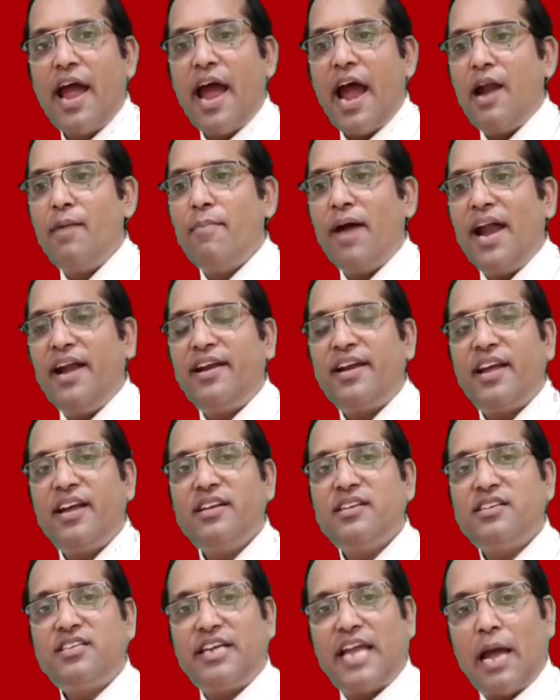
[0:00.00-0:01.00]
and
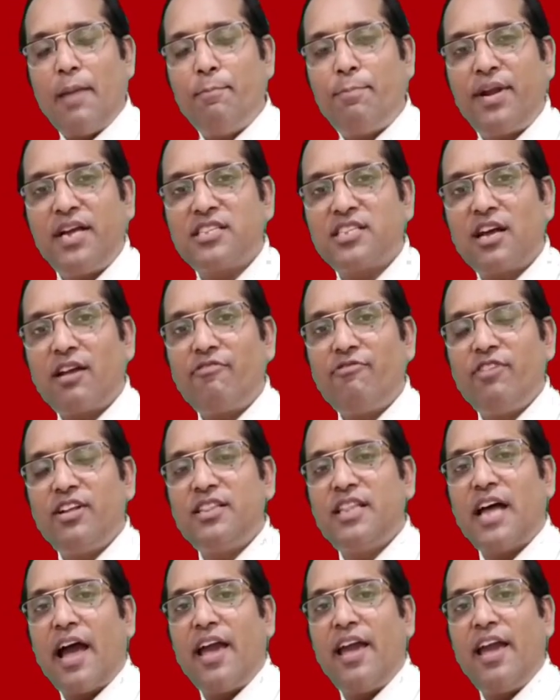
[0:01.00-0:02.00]
maintain temperature with
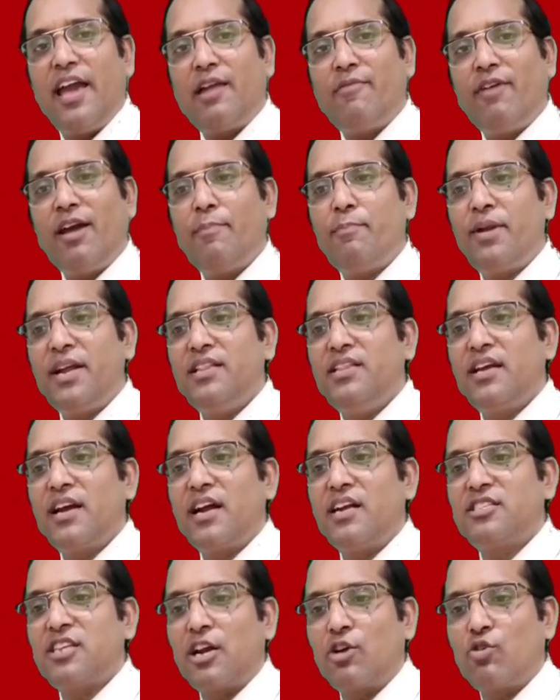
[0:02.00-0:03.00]
the airway, breathing
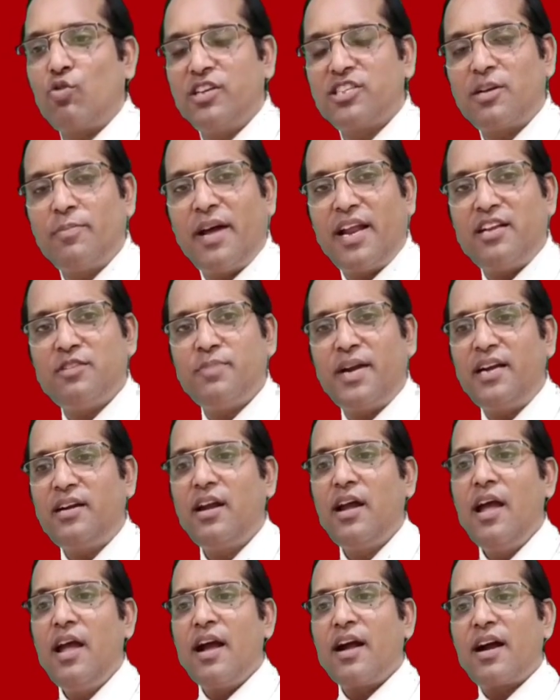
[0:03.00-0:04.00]
and circulation
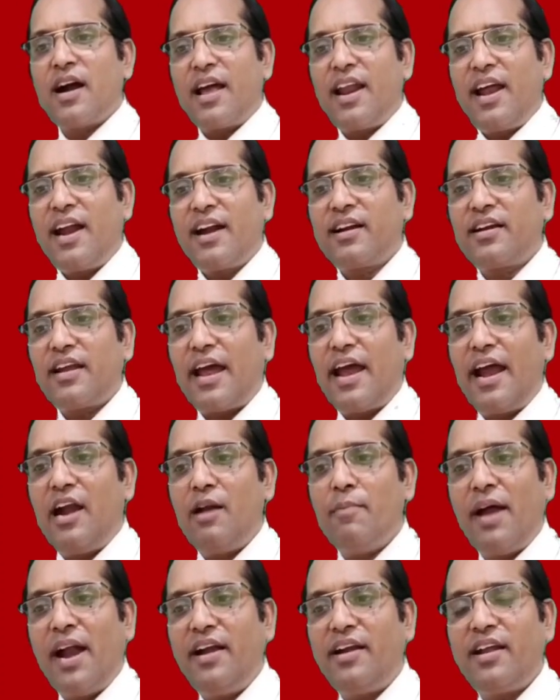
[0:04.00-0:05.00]
management, correct
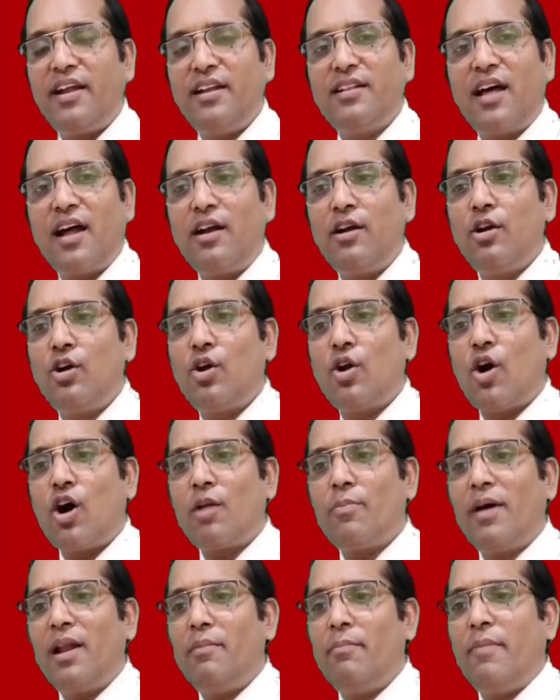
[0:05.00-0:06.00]
and maintain the
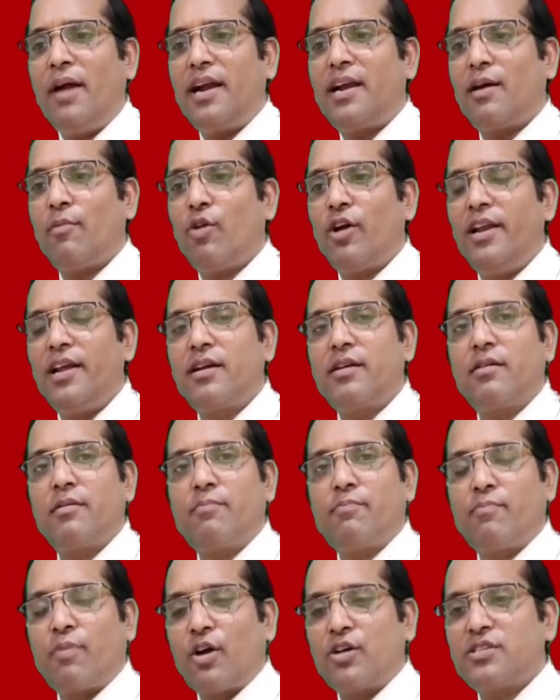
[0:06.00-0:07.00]
normal
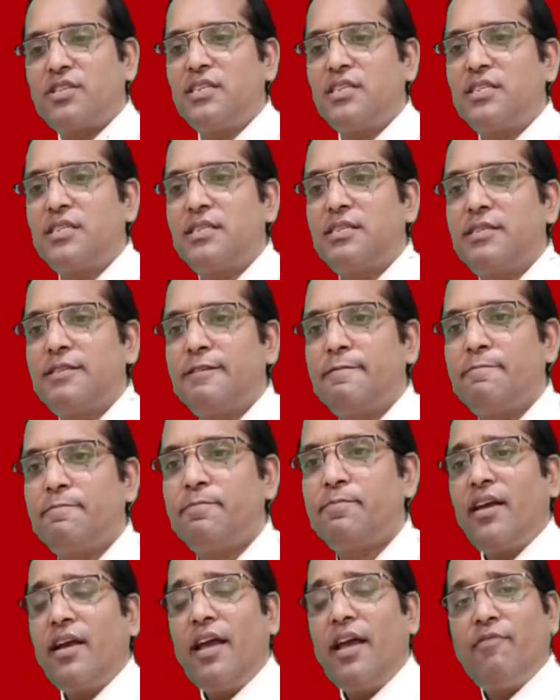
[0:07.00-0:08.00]
metabolic process.
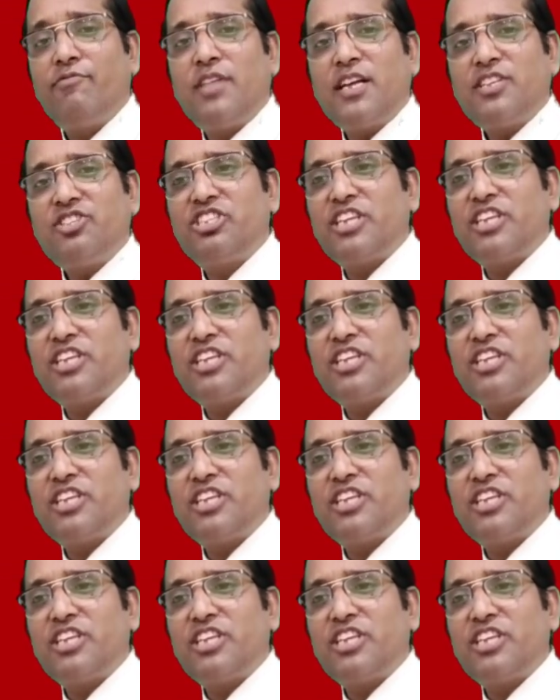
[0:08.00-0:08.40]
If the